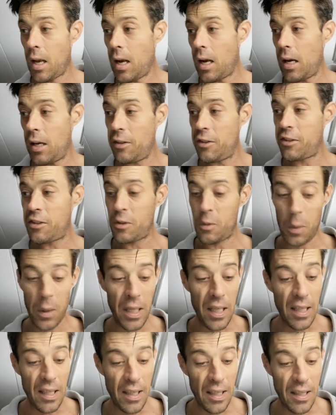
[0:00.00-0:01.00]
A
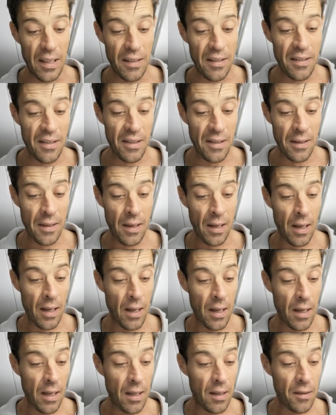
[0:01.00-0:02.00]
squeeze
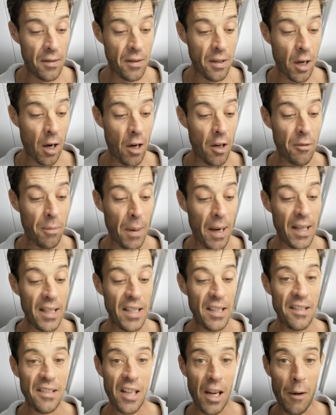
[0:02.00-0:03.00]
is caused by
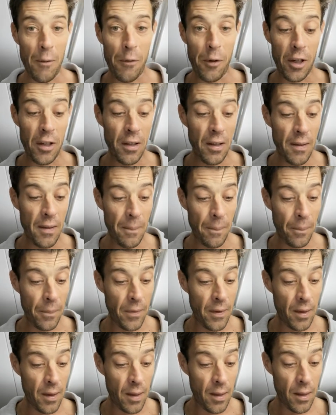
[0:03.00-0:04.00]
discomfort,
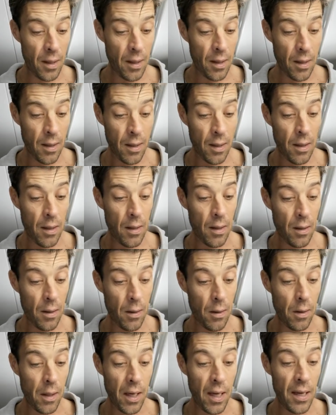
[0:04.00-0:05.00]

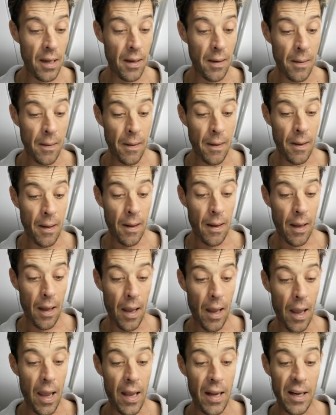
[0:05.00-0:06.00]
okay,
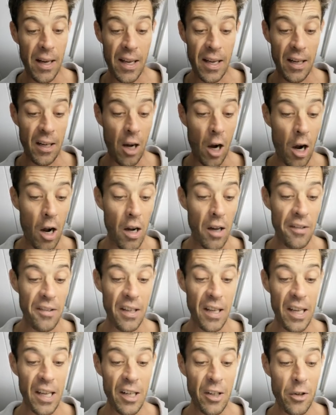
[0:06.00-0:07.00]
and can
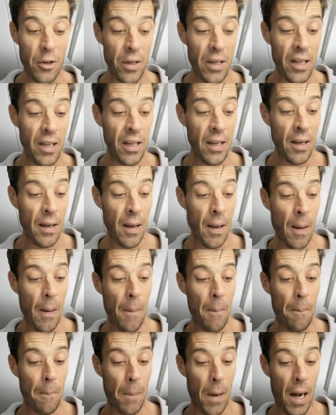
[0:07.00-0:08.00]
cause injury
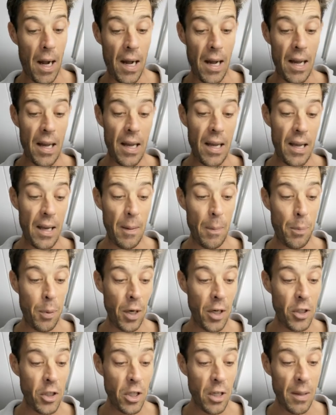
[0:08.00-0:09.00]
by
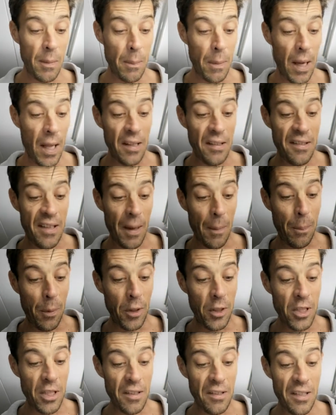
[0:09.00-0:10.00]
pressure imbalance that
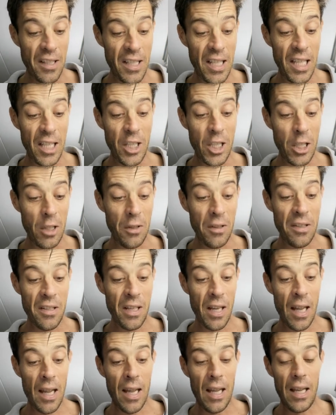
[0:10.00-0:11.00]
pushes
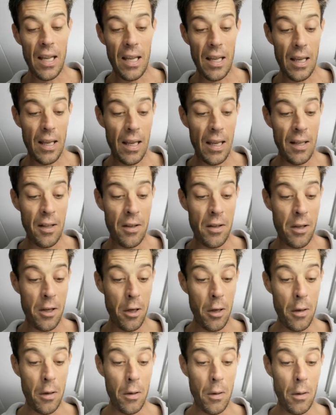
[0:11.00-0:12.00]
tissues
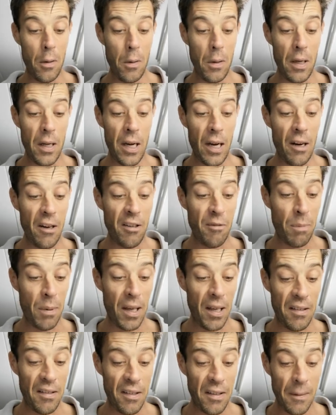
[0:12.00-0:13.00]
into an
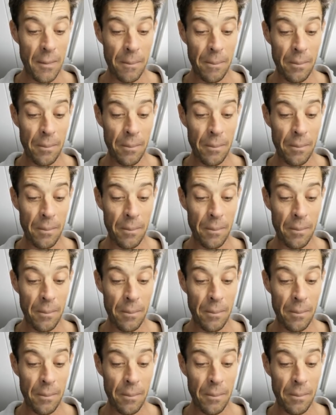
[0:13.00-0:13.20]
airspace.